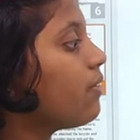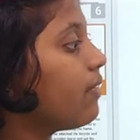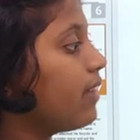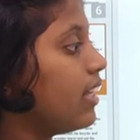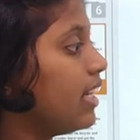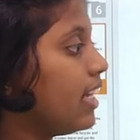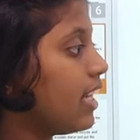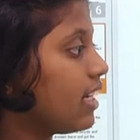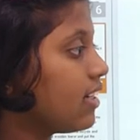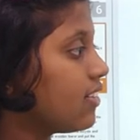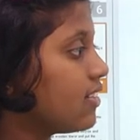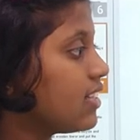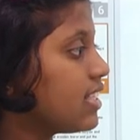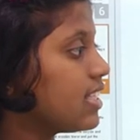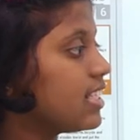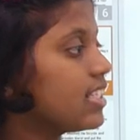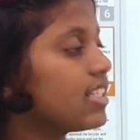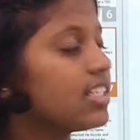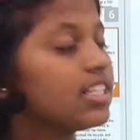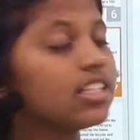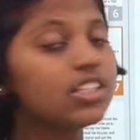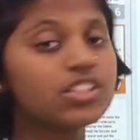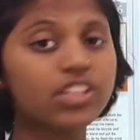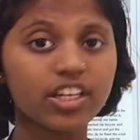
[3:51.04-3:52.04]
of
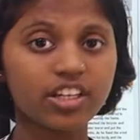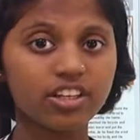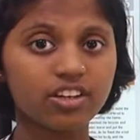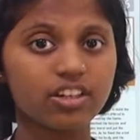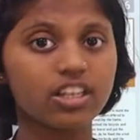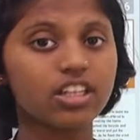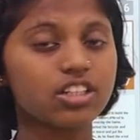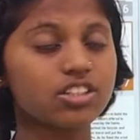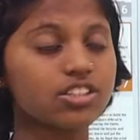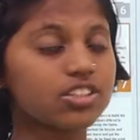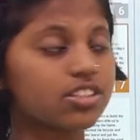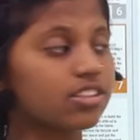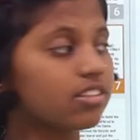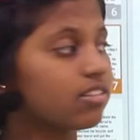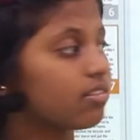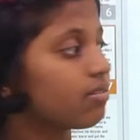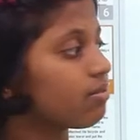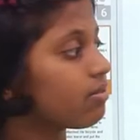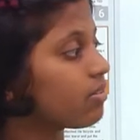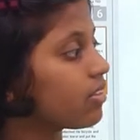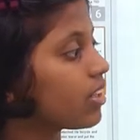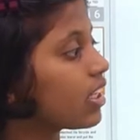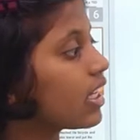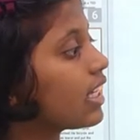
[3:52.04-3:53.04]
electricity generation.
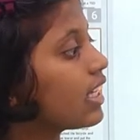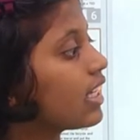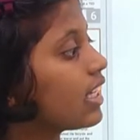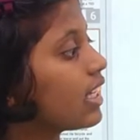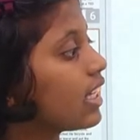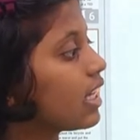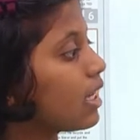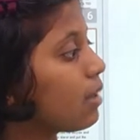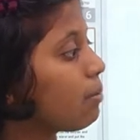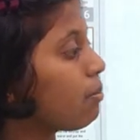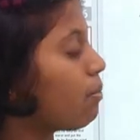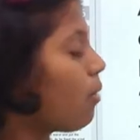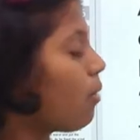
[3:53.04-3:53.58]
He